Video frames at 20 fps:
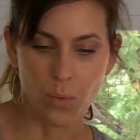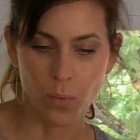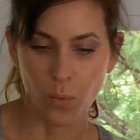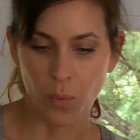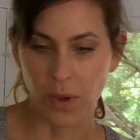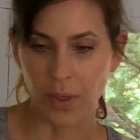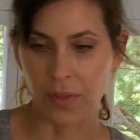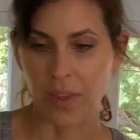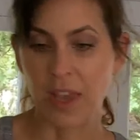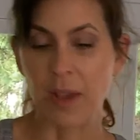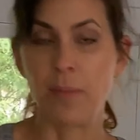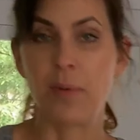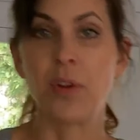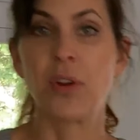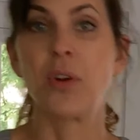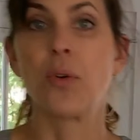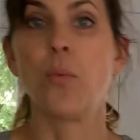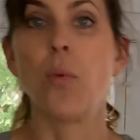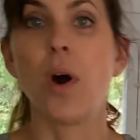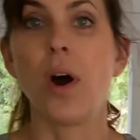with keeping
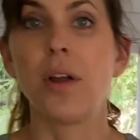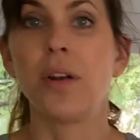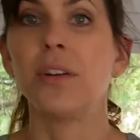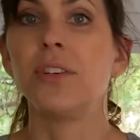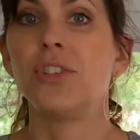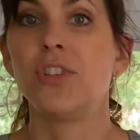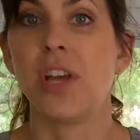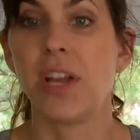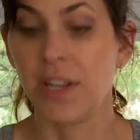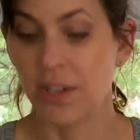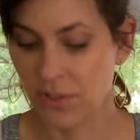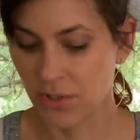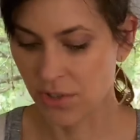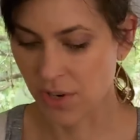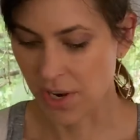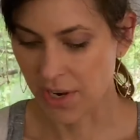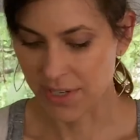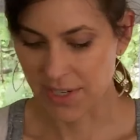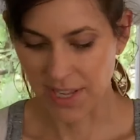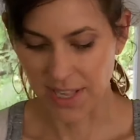your water changed
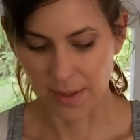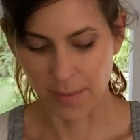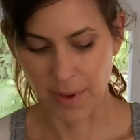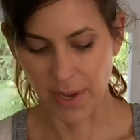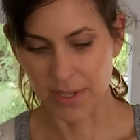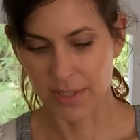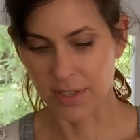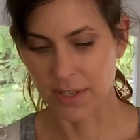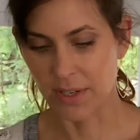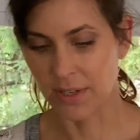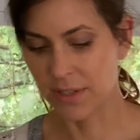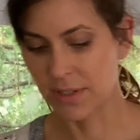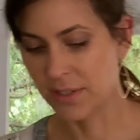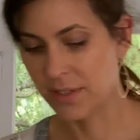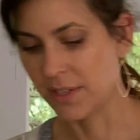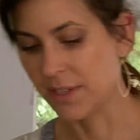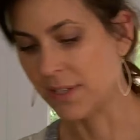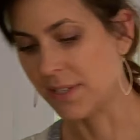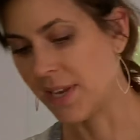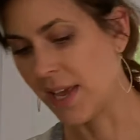on a daily
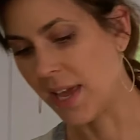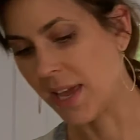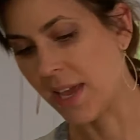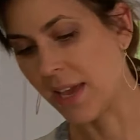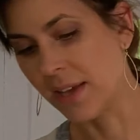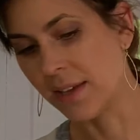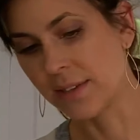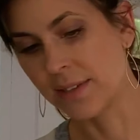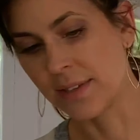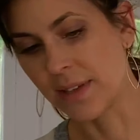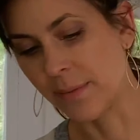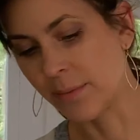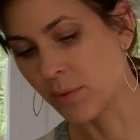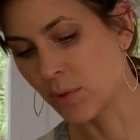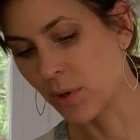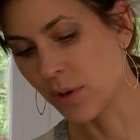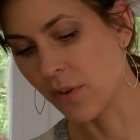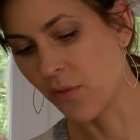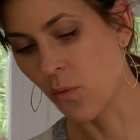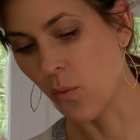basis is taking some
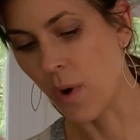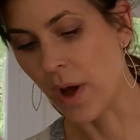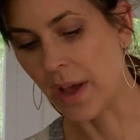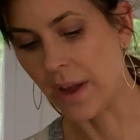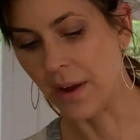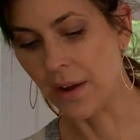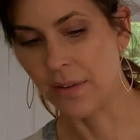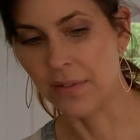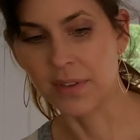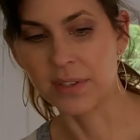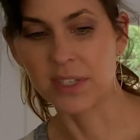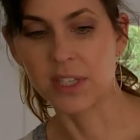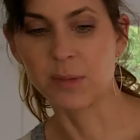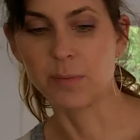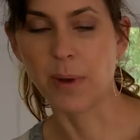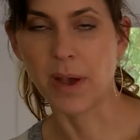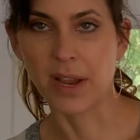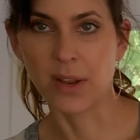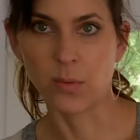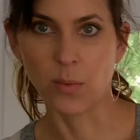sort of wire. This is
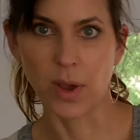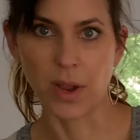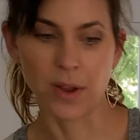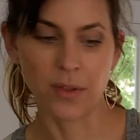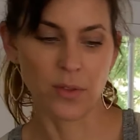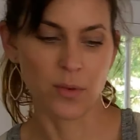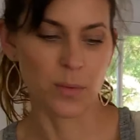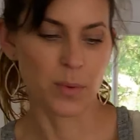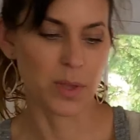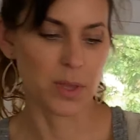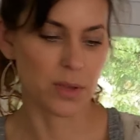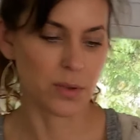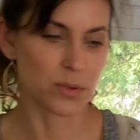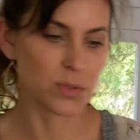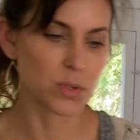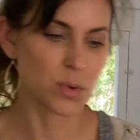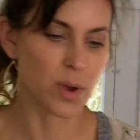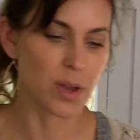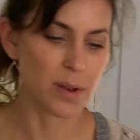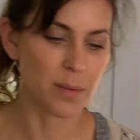vine wire that we
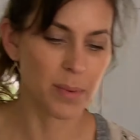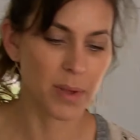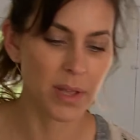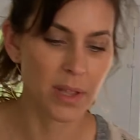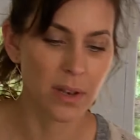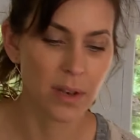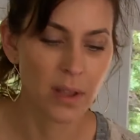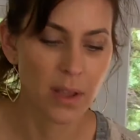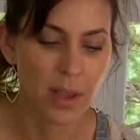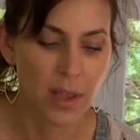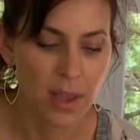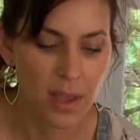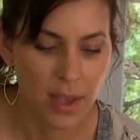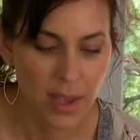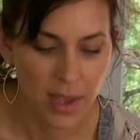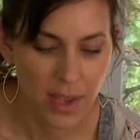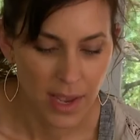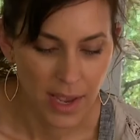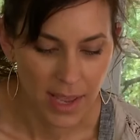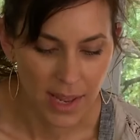use quite a bit.
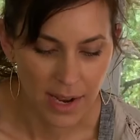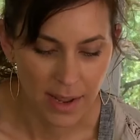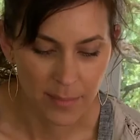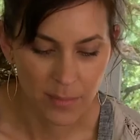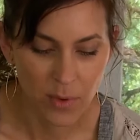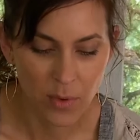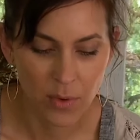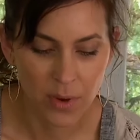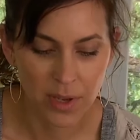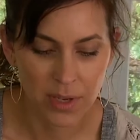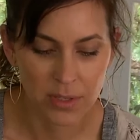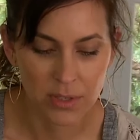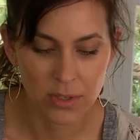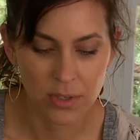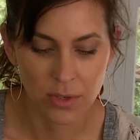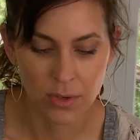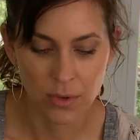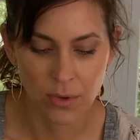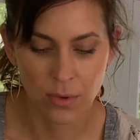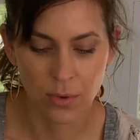And I'm going
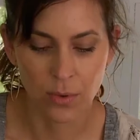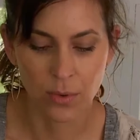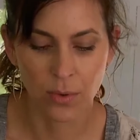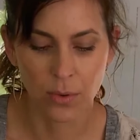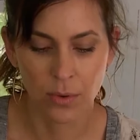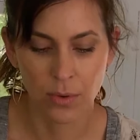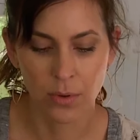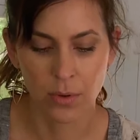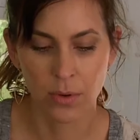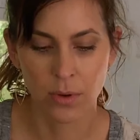to